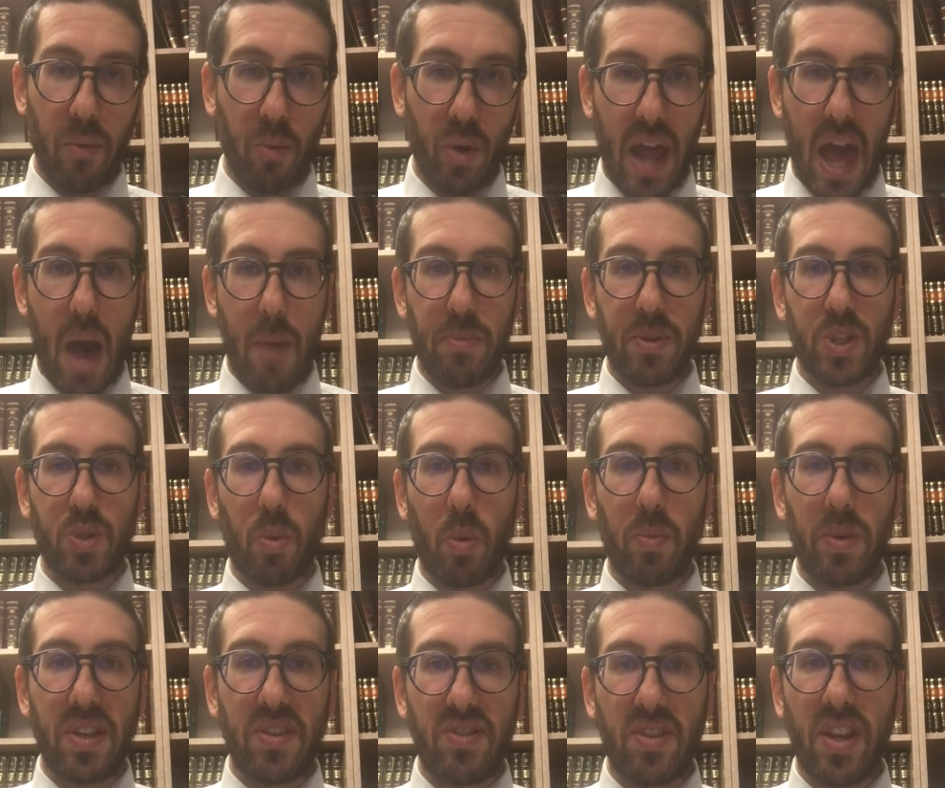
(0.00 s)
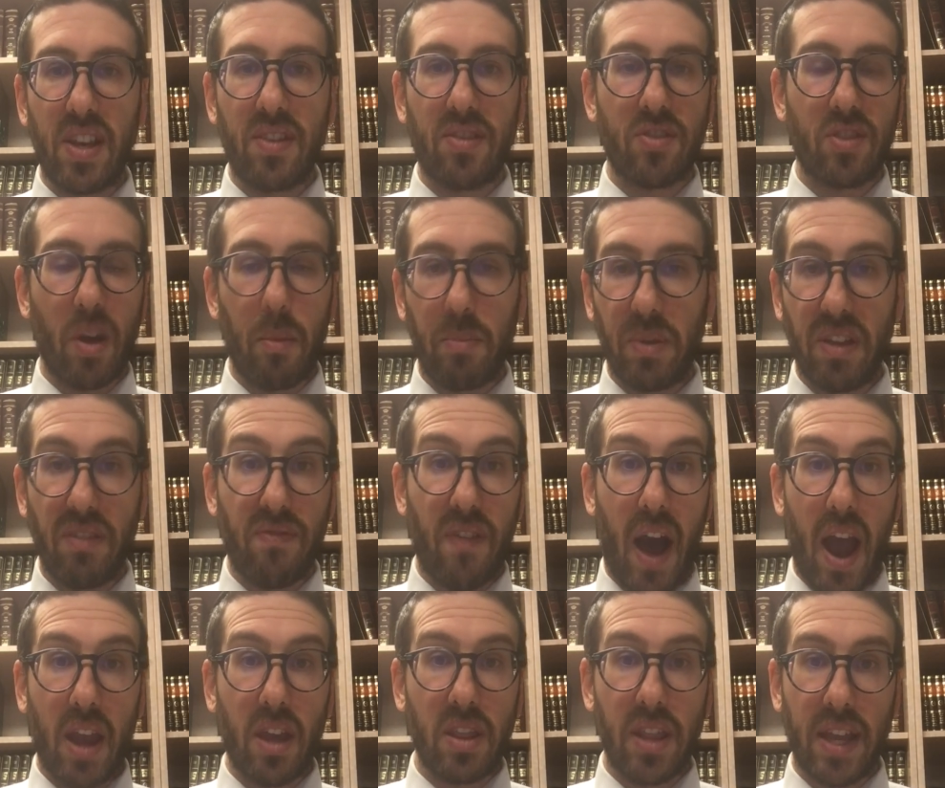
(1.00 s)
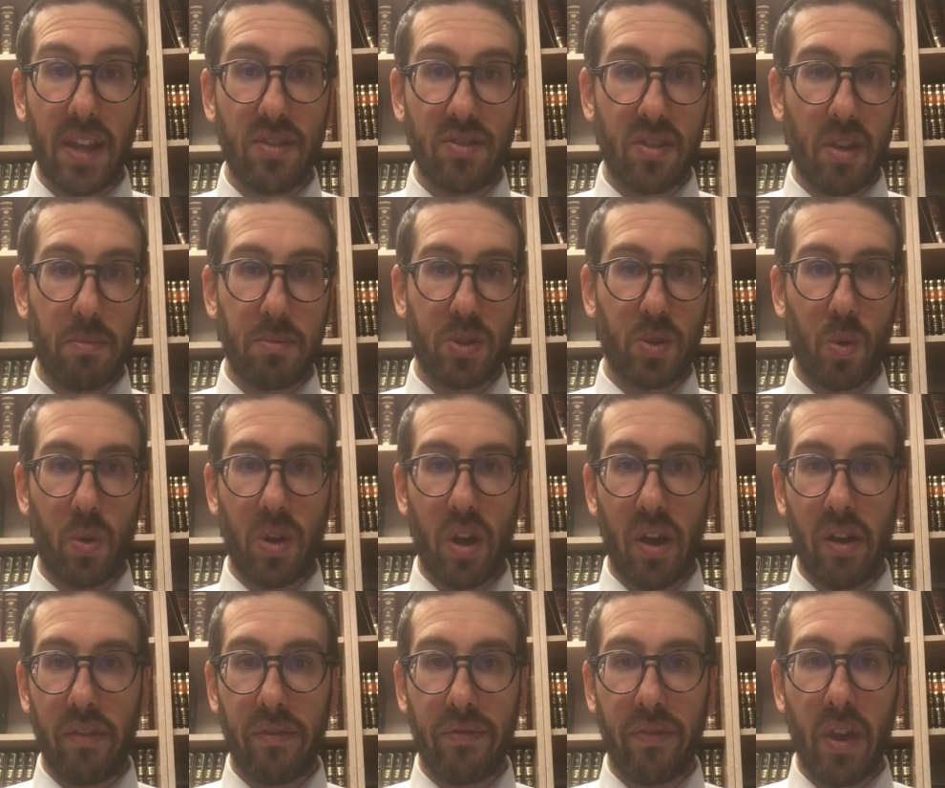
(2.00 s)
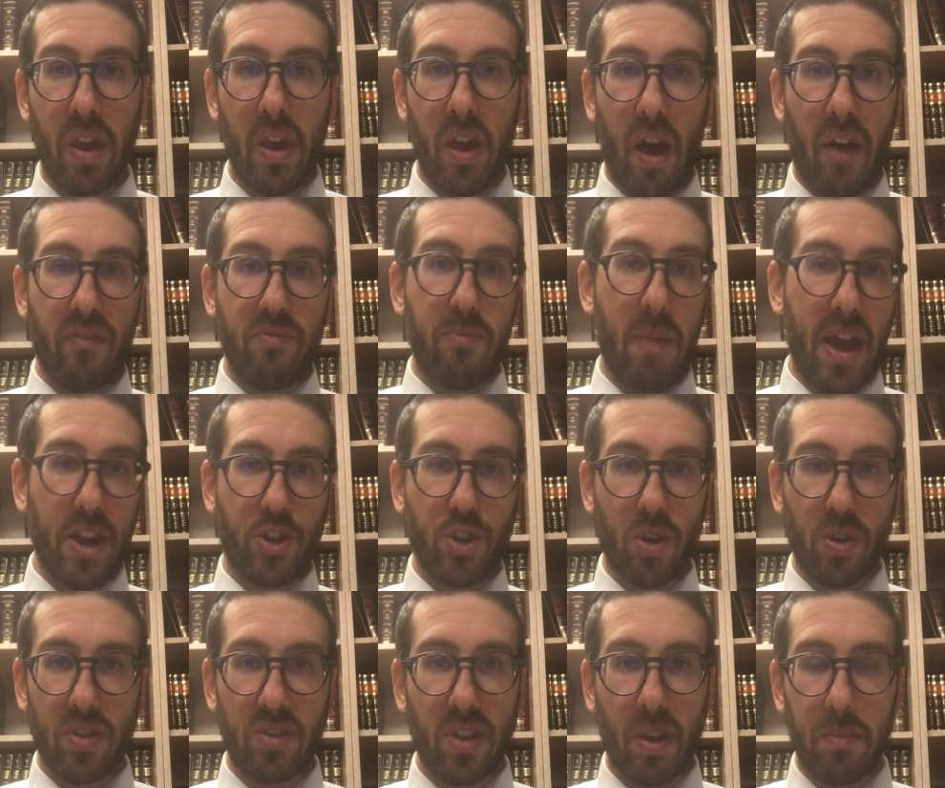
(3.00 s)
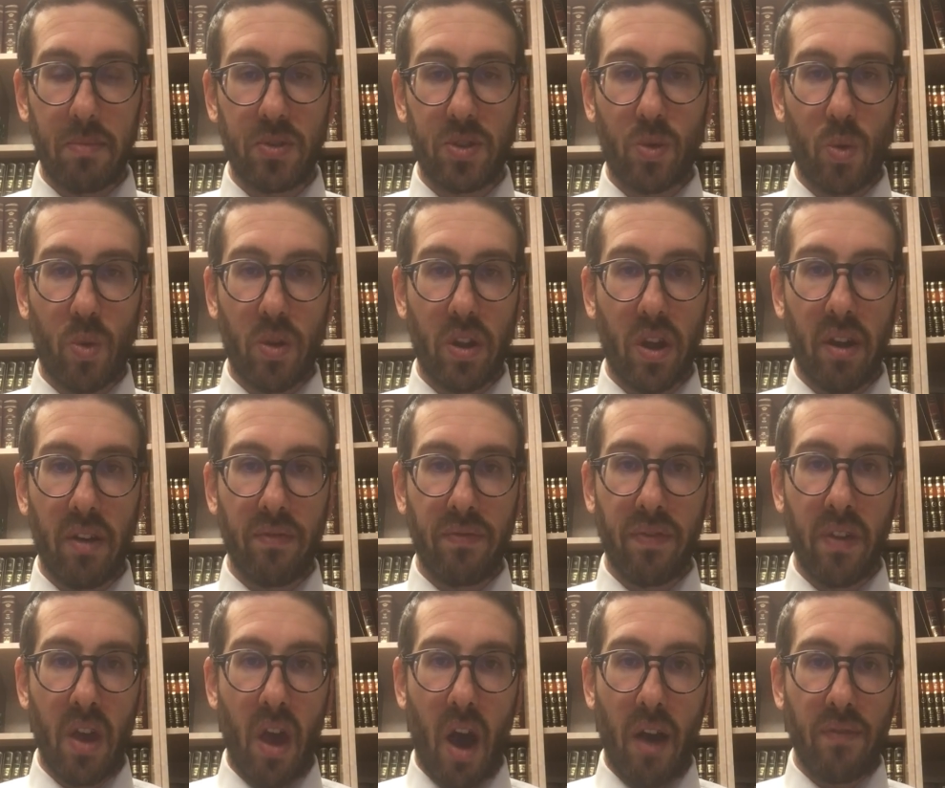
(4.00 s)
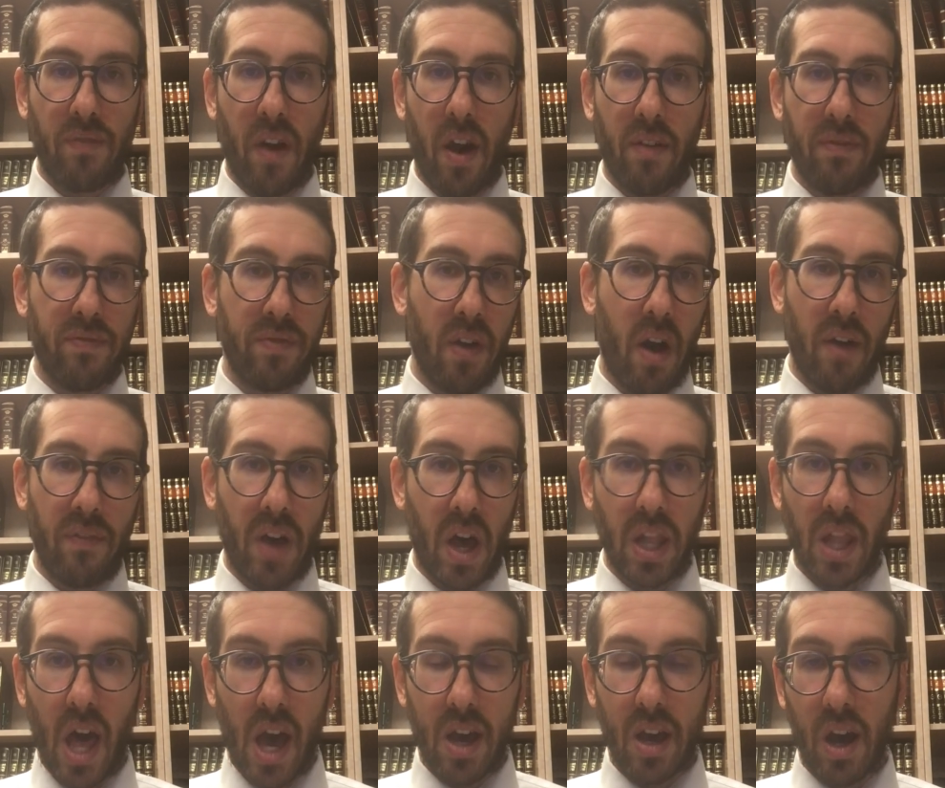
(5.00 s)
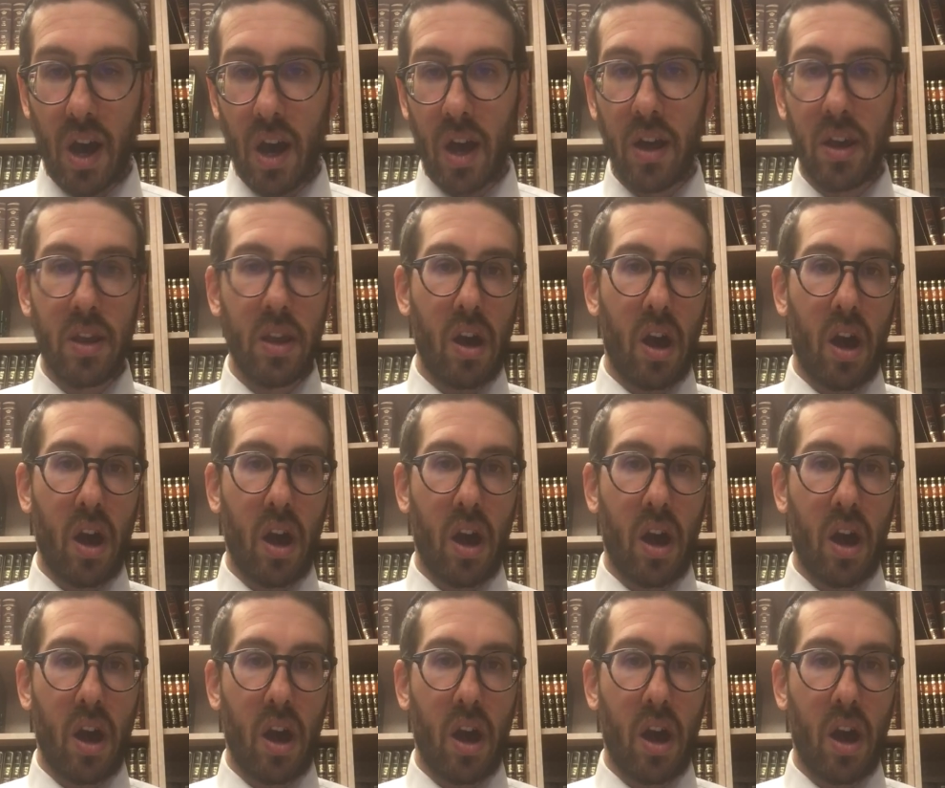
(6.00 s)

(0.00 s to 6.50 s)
What happens when we see somebody violate some sort of measure, some sort of halacha,